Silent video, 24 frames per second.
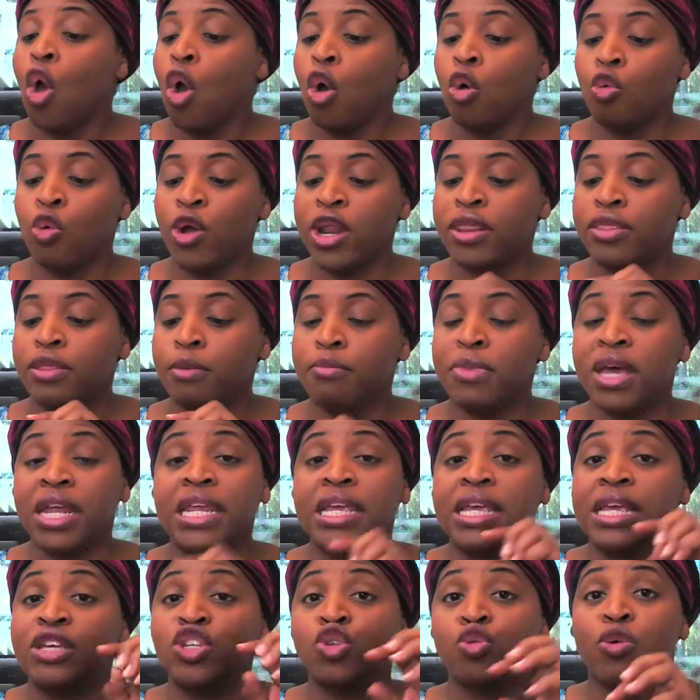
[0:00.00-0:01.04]
When the
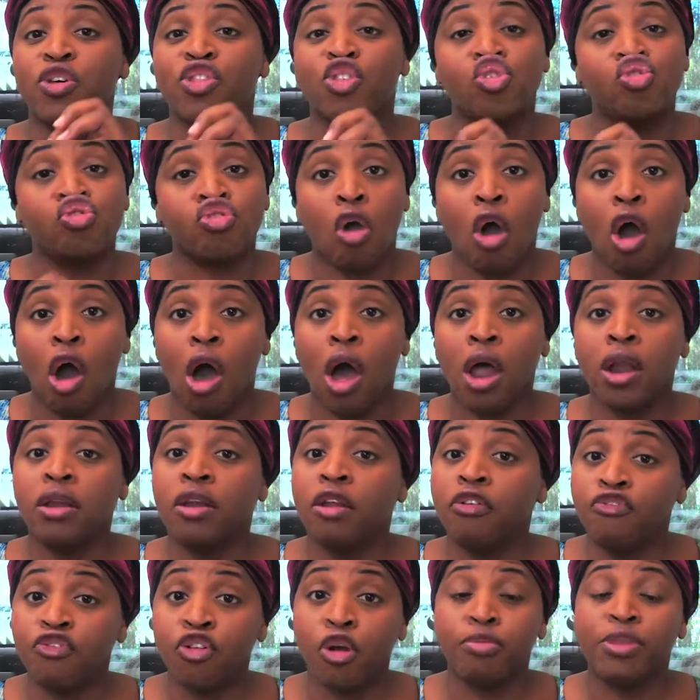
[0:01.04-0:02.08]
money is
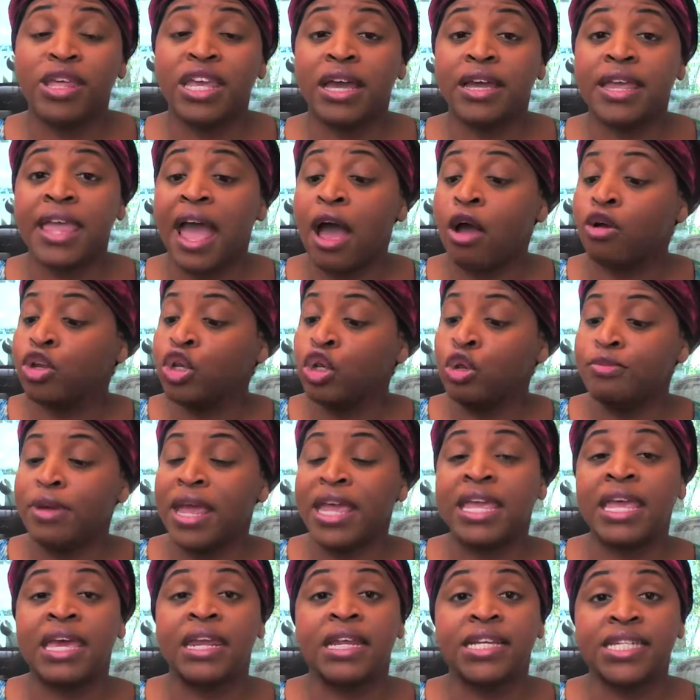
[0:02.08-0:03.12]
withdrawn from the account, you may
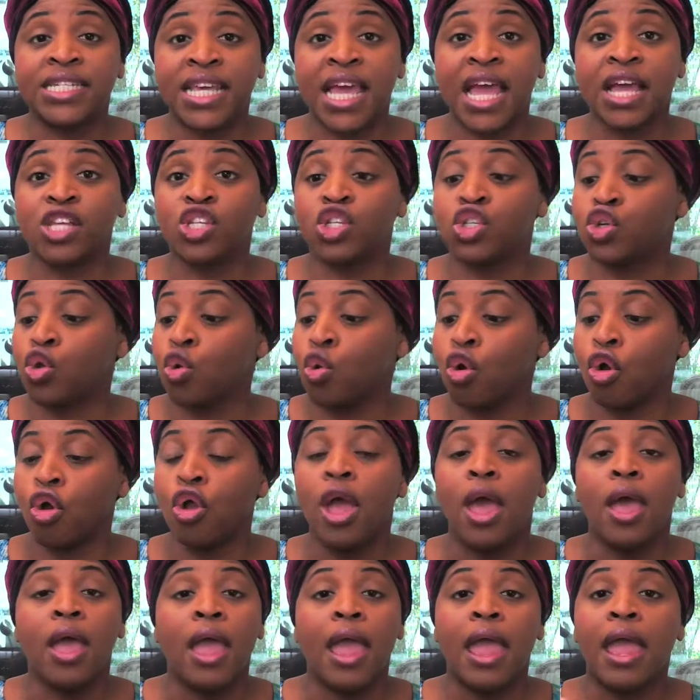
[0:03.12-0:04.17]
get a text or
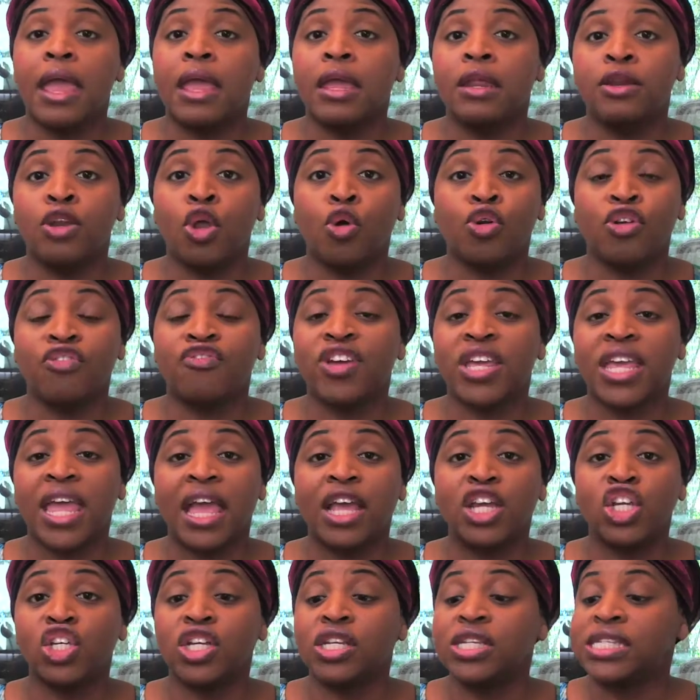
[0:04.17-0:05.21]
a
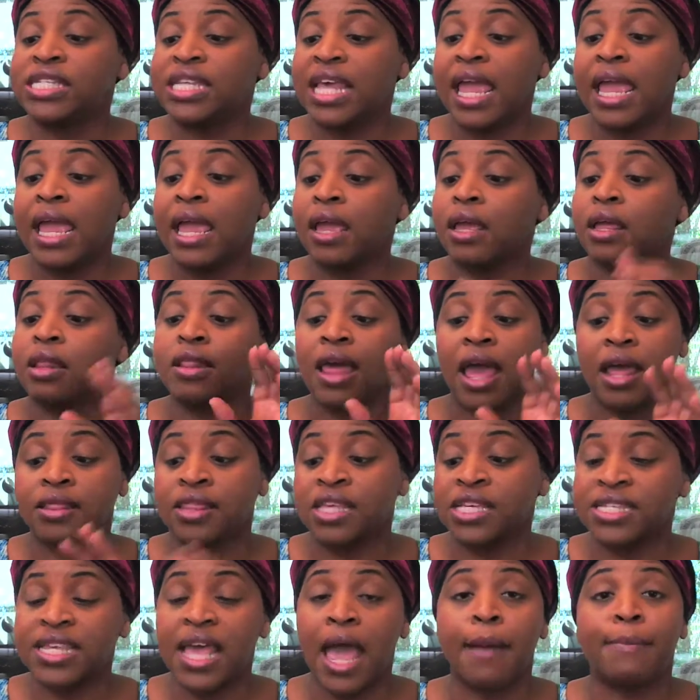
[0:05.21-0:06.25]
notification saying that
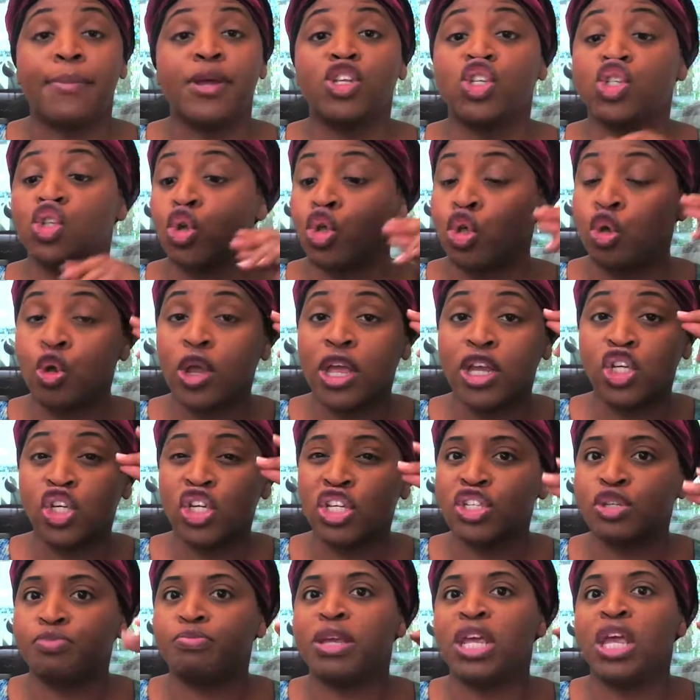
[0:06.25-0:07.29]
this happened, so you can
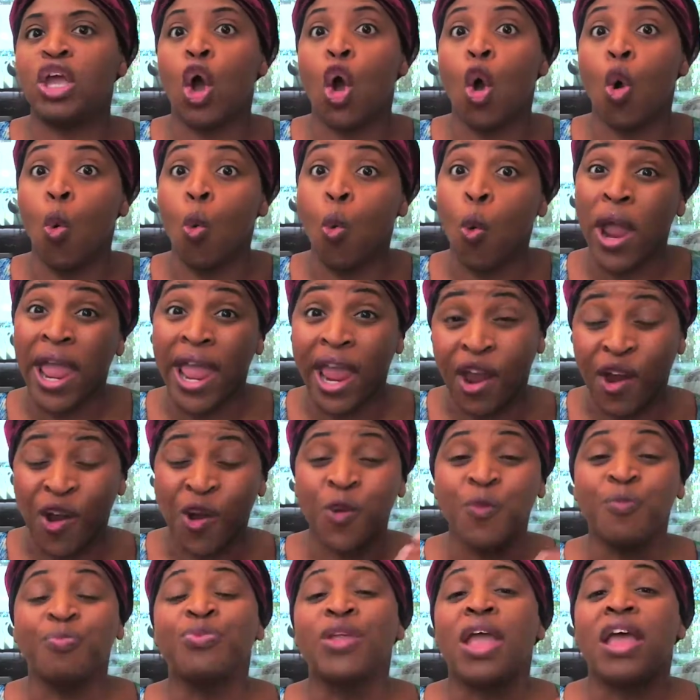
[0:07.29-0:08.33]
just be aware
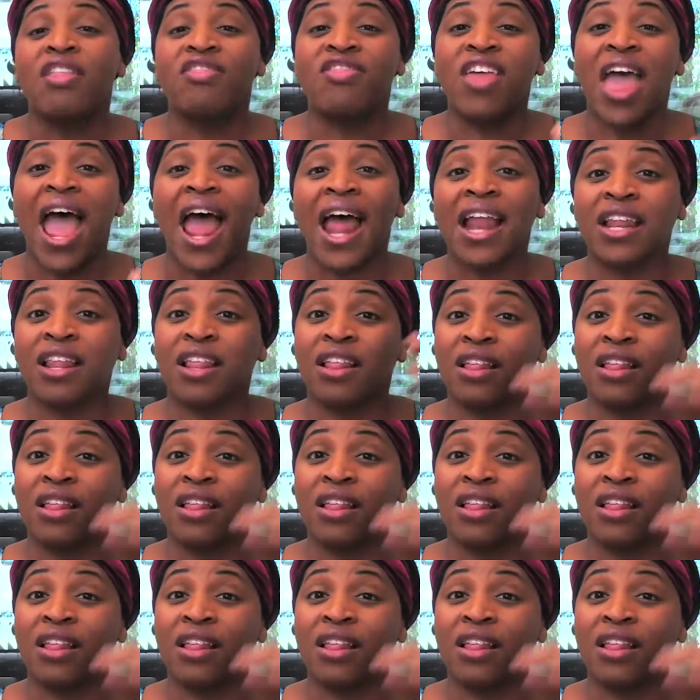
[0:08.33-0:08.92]
that